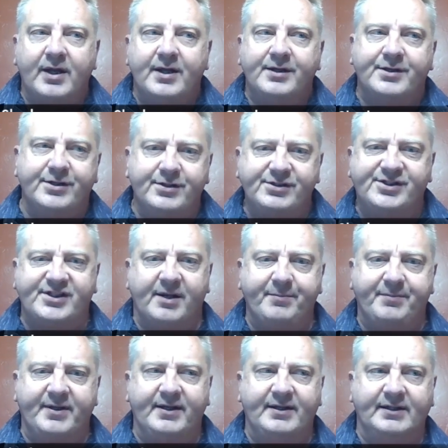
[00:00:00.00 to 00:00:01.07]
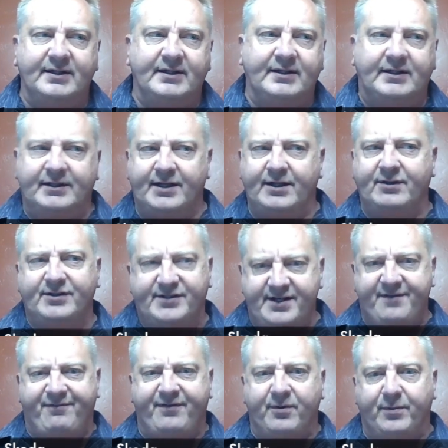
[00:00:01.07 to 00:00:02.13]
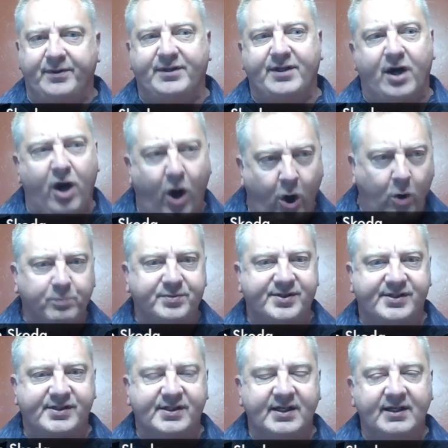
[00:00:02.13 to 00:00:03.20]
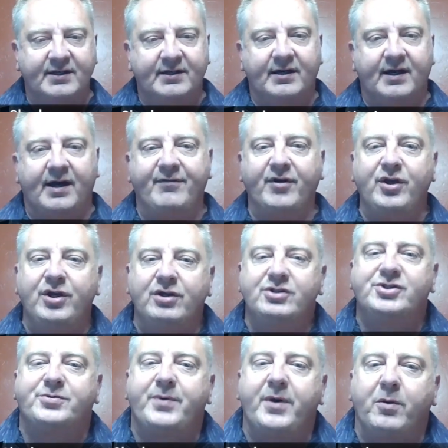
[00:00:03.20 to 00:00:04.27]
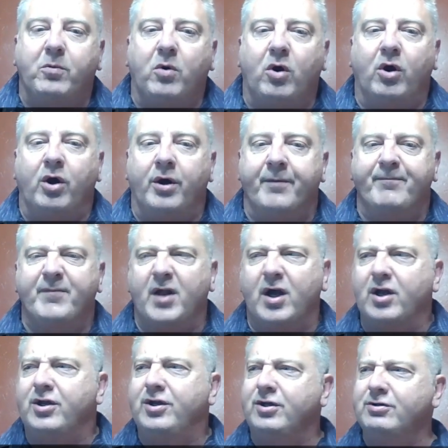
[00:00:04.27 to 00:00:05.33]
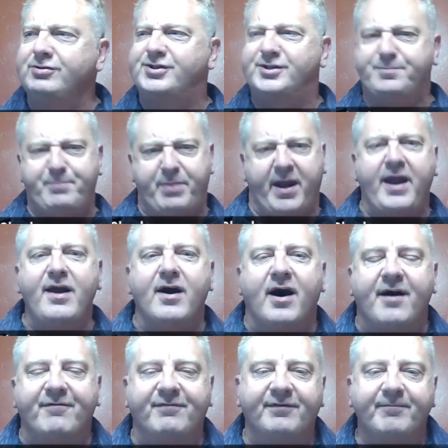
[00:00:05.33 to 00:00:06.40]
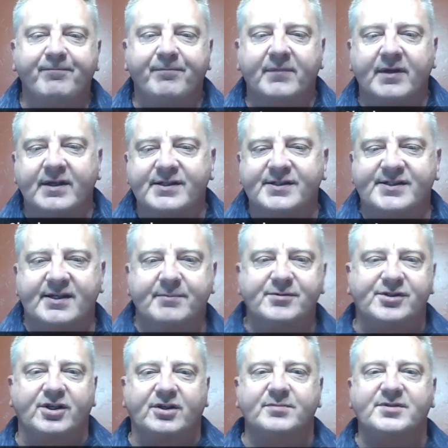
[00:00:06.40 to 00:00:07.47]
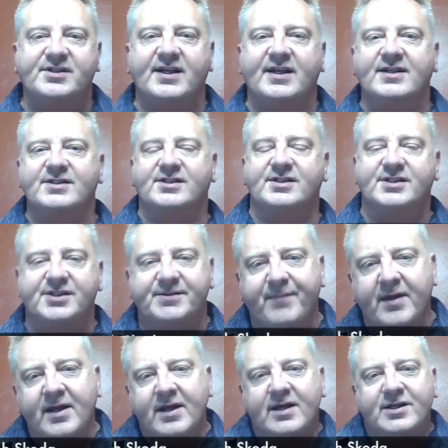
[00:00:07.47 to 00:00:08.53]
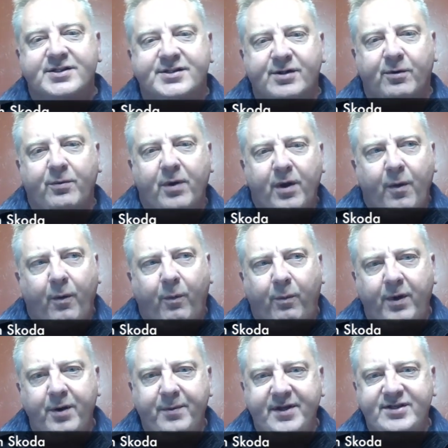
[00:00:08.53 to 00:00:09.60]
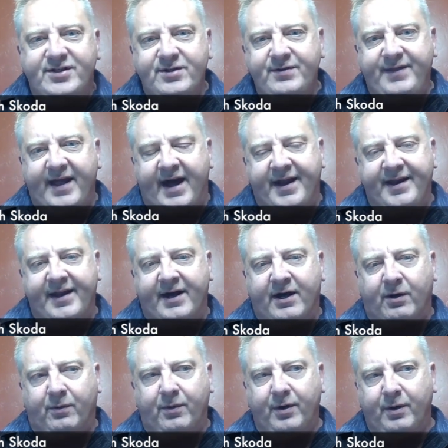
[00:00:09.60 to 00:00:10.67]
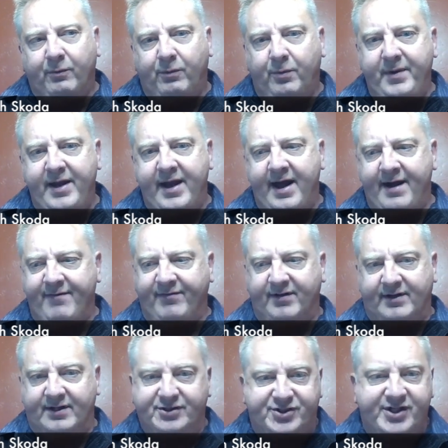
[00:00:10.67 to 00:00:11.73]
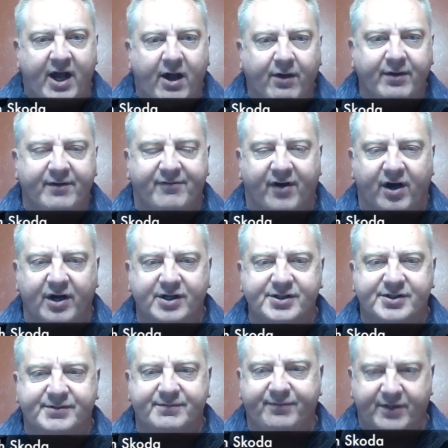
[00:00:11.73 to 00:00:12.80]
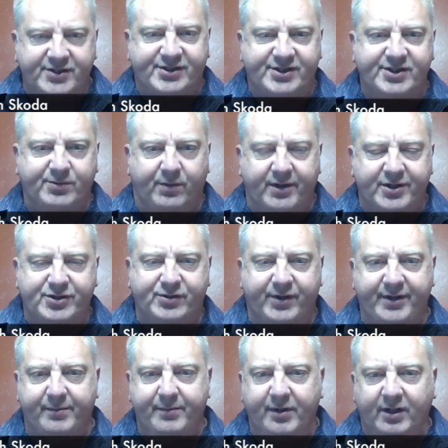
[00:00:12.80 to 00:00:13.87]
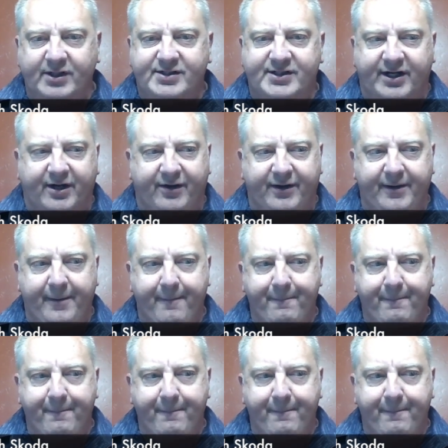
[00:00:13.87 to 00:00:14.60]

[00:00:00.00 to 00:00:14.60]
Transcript: to do something a little different with the hopes of a huge reward, a huge payoff in some circumstances. So when do we do that? Now, when we have a child of ours, for instance, want to join the military,